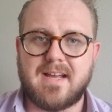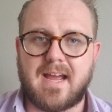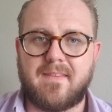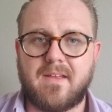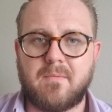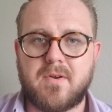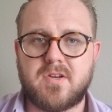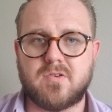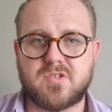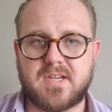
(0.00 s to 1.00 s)
And then when
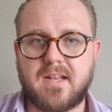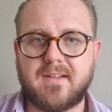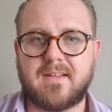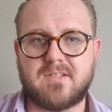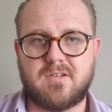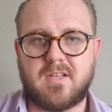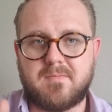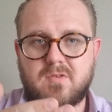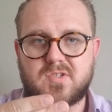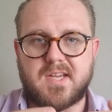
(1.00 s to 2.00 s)
you're selling it to
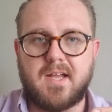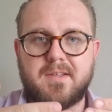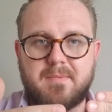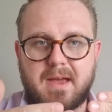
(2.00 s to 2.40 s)
them, you sell them